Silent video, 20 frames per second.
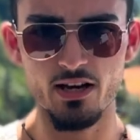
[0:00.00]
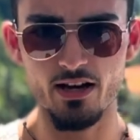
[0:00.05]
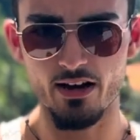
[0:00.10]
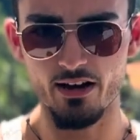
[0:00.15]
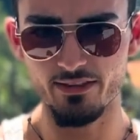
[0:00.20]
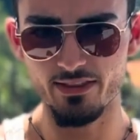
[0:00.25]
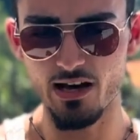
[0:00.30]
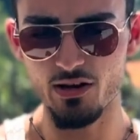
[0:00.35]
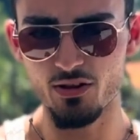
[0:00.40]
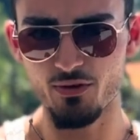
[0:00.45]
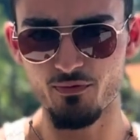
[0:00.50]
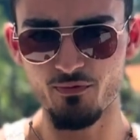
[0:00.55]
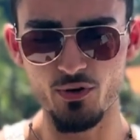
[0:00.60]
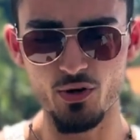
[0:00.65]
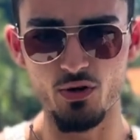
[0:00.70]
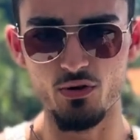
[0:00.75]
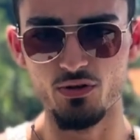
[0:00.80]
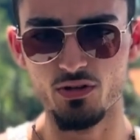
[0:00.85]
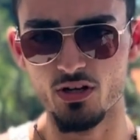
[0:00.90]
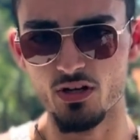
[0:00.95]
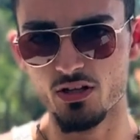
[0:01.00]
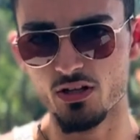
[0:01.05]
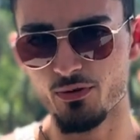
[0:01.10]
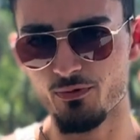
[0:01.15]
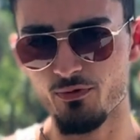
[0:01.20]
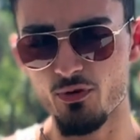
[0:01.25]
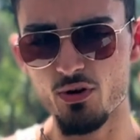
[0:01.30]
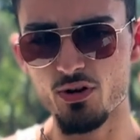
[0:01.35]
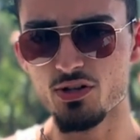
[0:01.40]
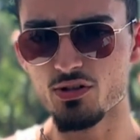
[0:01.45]
And now the food. The
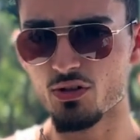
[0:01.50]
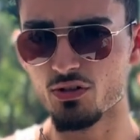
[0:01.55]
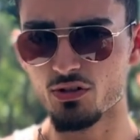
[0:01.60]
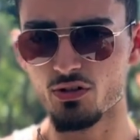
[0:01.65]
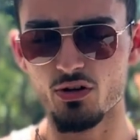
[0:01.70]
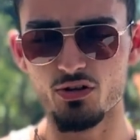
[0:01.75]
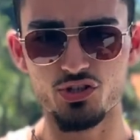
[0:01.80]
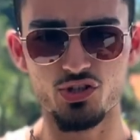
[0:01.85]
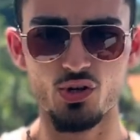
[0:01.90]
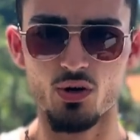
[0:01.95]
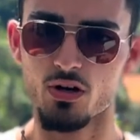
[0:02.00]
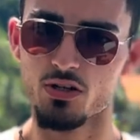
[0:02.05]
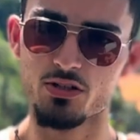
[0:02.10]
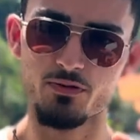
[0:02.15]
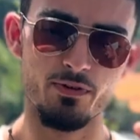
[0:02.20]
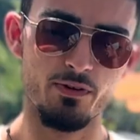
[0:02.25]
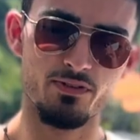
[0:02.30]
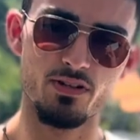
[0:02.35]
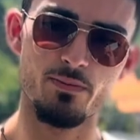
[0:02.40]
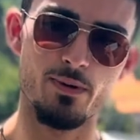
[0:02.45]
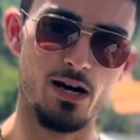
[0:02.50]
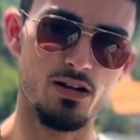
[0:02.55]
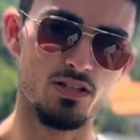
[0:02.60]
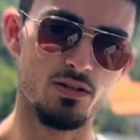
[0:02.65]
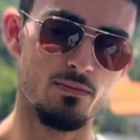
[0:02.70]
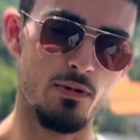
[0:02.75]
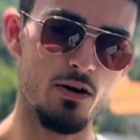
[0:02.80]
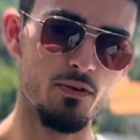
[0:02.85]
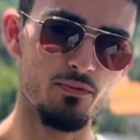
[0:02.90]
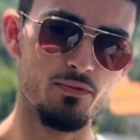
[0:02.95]
food is going to cost you £150 a
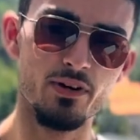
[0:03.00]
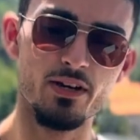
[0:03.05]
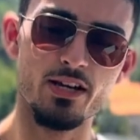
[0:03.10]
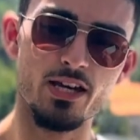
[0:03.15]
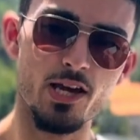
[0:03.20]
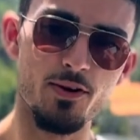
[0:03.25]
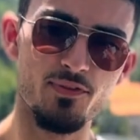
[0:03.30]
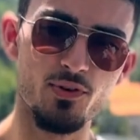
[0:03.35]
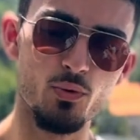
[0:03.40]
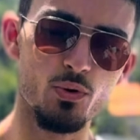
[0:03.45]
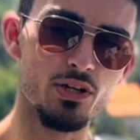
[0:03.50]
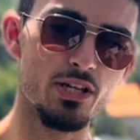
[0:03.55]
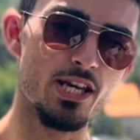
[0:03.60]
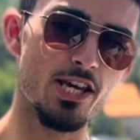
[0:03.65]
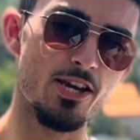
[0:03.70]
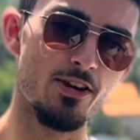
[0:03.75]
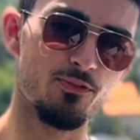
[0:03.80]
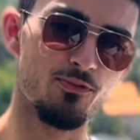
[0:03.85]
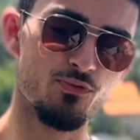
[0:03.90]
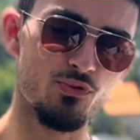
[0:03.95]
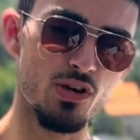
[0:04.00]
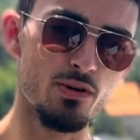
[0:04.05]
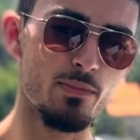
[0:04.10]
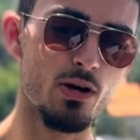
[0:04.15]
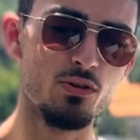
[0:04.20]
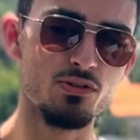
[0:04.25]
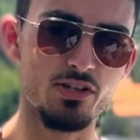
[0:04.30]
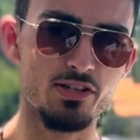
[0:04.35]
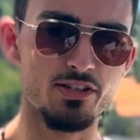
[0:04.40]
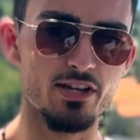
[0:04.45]
month. If you want to eat 3
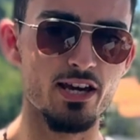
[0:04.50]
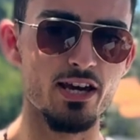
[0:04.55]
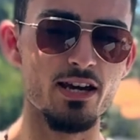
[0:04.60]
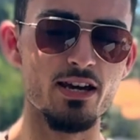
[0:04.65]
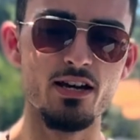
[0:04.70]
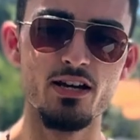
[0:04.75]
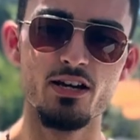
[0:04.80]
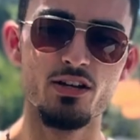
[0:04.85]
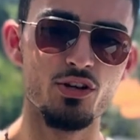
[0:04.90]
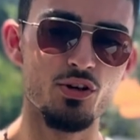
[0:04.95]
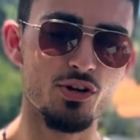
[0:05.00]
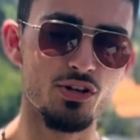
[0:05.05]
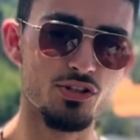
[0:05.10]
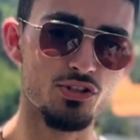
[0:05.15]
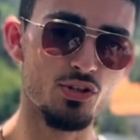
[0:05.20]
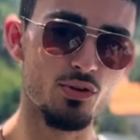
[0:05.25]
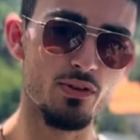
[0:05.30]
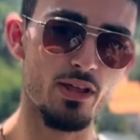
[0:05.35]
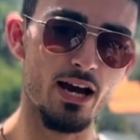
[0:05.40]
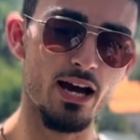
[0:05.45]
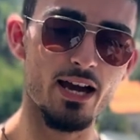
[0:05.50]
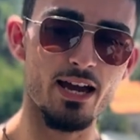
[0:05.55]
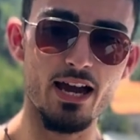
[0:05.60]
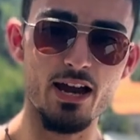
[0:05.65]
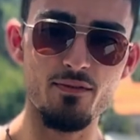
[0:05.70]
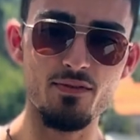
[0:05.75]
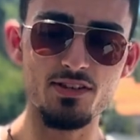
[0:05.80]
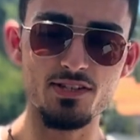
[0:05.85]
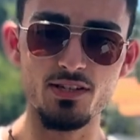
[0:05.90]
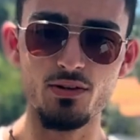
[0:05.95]
meals a day, you can do that
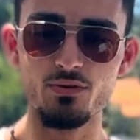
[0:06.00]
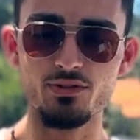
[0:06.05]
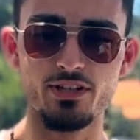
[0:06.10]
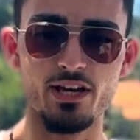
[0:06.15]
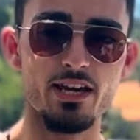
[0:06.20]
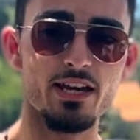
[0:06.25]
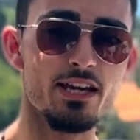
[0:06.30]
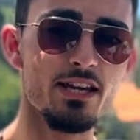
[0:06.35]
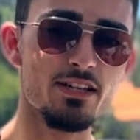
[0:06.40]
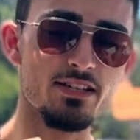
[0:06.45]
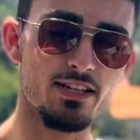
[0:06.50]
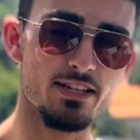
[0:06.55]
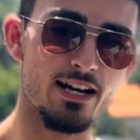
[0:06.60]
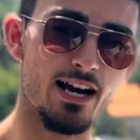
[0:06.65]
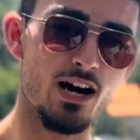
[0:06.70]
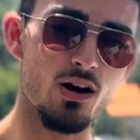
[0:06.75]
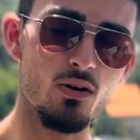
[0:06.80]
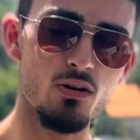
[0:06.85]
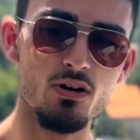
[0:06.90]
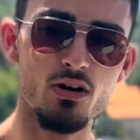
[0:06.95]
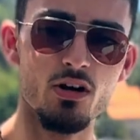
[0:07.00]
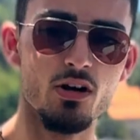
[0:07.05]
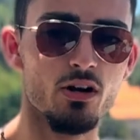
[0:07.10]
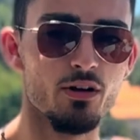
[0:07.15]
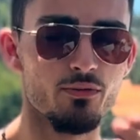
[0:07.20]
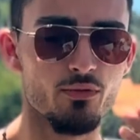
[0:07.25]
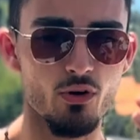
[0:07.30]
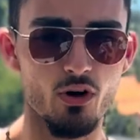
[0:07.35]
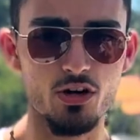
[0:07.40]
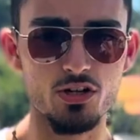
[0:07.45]
every single day, eating out
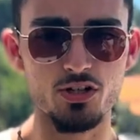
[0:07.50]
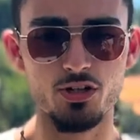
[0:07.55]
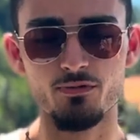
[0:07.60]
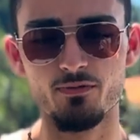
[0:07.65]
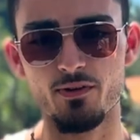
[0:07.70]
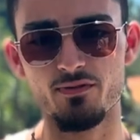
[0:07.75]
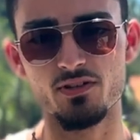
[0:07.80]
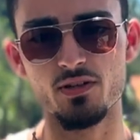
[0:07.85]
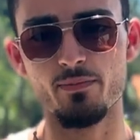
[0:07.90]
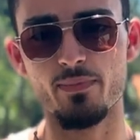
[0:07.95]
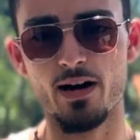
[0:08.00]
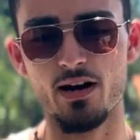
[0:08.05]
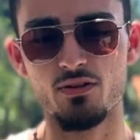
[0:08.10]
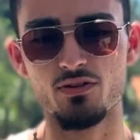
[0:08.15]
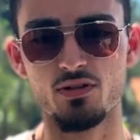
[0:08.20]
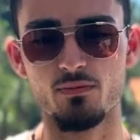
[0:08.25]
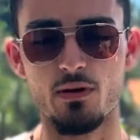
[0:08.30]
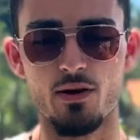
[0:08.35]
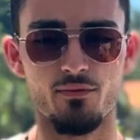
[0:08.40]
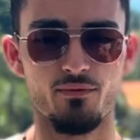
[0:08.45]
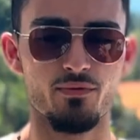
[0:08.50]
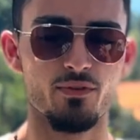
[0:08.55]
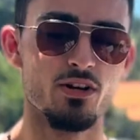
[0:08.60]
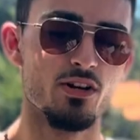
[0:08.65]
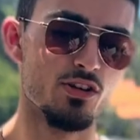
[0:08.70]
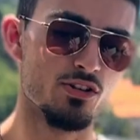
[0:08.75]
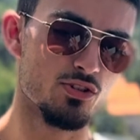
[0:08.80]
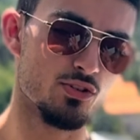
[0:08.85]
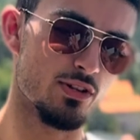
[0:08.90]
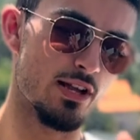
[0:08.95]
for £150 a month.
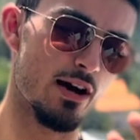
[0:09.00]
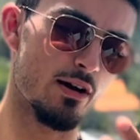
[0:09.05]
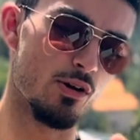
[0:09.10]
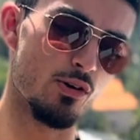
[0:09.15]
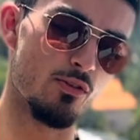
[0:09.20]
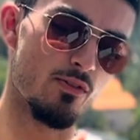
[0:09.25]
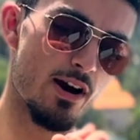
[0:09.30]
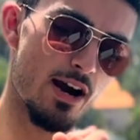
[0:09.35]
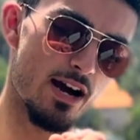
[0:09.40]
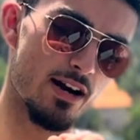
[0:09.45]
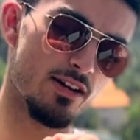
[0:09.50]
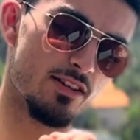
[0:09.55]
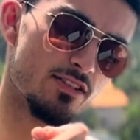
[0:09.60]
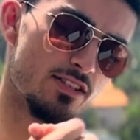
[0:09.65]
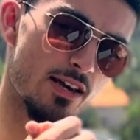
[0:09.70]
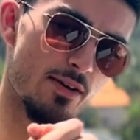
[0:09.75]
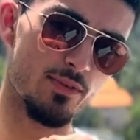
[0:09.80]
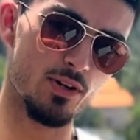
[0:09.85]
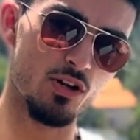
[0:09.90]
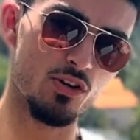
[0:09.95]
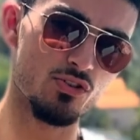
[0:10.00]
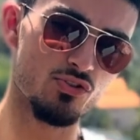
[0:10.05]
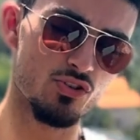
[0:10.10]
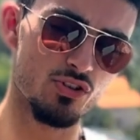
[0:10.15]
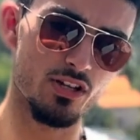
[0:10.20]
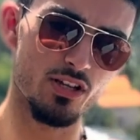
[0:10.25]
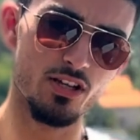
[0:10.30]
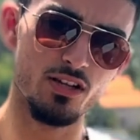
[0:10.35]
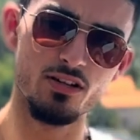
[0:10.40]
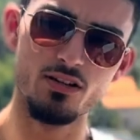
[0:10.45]
So now you're at
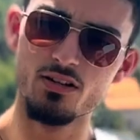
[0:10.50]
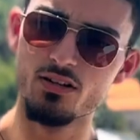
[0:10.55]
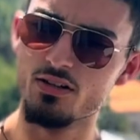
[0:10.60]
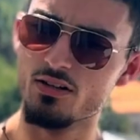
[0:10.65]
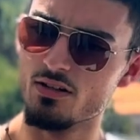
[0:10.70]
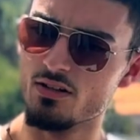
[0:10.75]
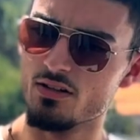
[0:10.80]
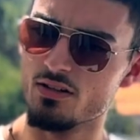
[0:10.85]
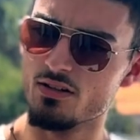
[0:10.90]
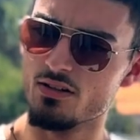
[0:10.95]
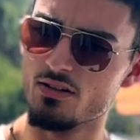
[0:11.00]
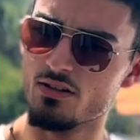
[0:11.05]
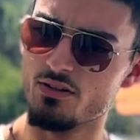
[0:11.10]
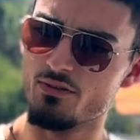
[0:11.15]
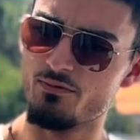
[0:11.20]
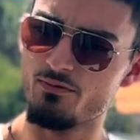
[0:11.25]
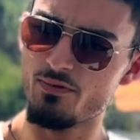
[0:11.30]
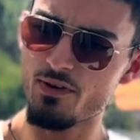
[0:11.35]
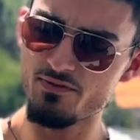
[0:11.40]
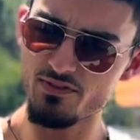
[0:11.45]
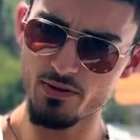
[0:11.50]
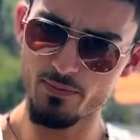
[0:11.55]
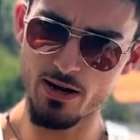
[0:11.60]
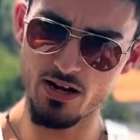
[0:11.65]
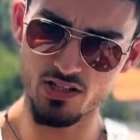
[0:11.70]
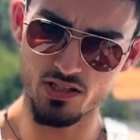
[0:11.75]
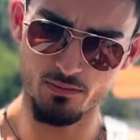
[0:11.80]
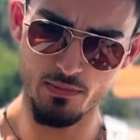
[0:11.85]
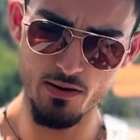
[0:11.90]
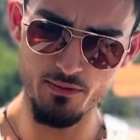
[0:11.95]

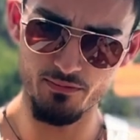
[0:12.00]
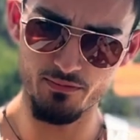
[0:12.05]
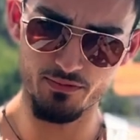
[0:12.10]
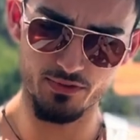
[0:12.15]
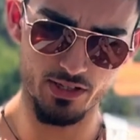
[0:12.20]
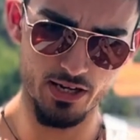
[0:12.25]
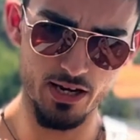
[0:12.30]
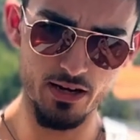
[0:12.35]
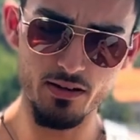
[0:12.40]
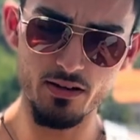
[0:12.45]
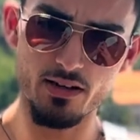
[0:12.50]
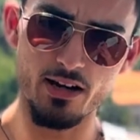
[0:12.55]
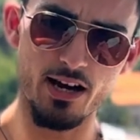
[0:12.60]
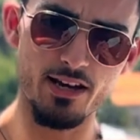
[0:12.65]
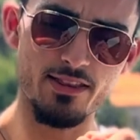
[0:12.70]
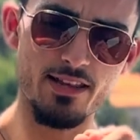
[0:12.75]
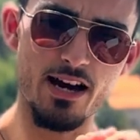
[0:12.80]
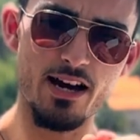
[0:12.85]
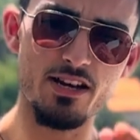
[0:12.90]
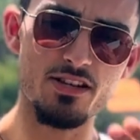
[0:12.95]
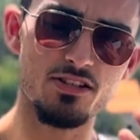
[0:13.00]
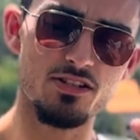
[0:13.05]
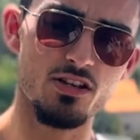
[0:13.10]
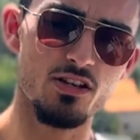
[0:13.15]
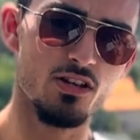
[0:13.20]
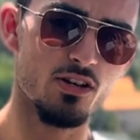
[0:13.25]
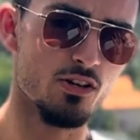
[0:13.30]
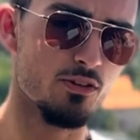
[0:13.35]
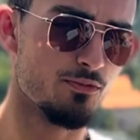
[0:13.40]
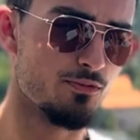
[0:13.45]
£750 a month, yeah? And that is
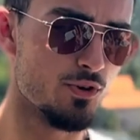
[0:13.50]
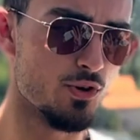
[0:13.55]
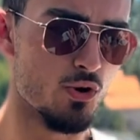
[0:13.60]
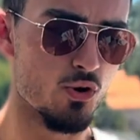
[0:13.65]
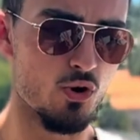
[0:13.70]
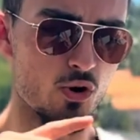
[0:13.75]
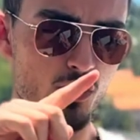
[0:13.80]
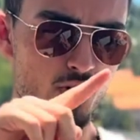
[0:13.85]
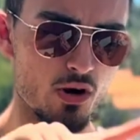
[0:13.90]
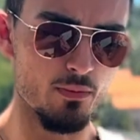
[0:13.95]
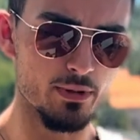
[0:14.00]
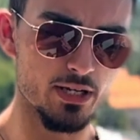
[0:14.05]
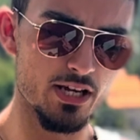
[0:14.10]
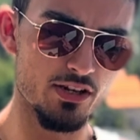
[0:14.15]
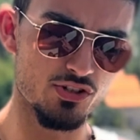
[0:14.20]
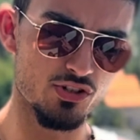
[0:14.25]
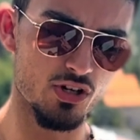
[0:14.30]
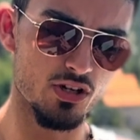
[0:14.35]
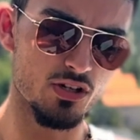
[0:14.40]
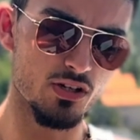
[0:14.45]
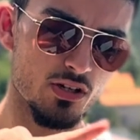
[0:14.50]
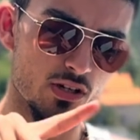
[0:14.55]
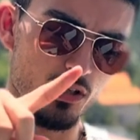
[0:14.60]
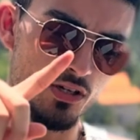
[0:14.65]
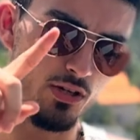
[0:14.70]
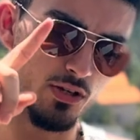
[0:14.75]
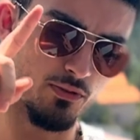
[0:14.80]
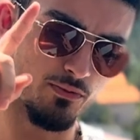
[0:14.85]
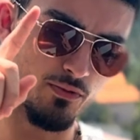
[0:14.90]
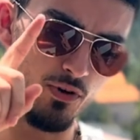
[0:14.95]
for your accommodation,
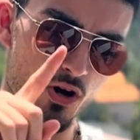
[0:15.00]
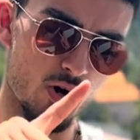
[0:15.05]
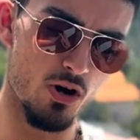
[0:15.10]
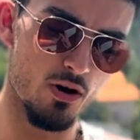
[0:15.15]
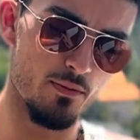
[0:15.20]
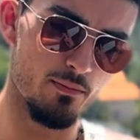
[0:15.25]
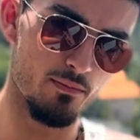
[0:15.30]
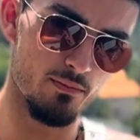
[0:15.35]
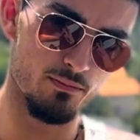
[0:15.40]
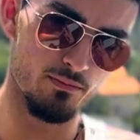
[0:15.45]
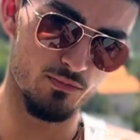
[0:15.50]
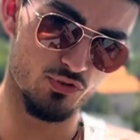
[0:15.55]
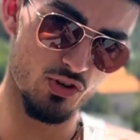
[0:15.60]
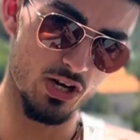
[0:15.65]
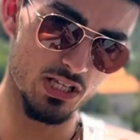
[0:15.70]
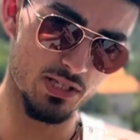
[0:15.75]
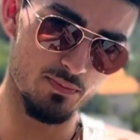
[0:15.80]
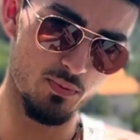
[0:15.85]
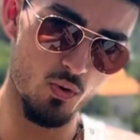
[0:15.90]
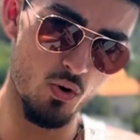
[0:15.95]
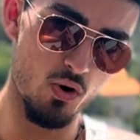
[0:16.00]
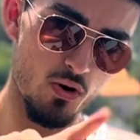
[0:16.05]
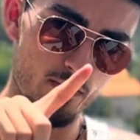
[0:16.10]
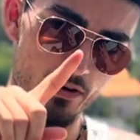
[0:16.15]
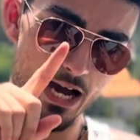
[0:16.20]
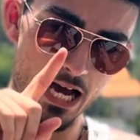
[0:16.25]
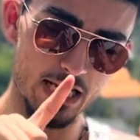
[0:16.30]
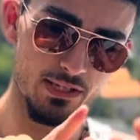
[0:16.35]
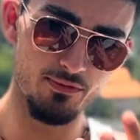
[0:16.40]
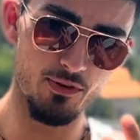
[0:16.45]
for transport,
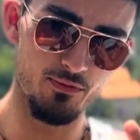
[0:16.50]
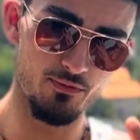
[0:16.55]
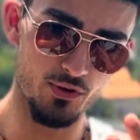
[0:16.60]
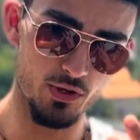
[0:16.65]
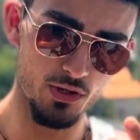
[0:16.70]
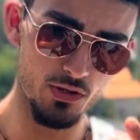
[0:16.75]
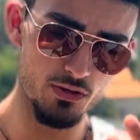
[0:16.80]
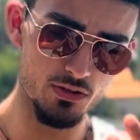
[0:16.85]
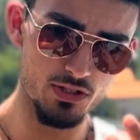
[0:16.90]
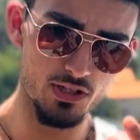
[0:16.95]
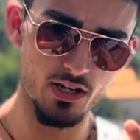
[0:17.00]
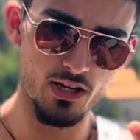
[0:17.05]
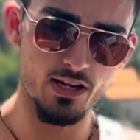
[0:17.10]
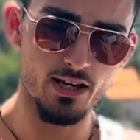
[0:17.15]
and for food.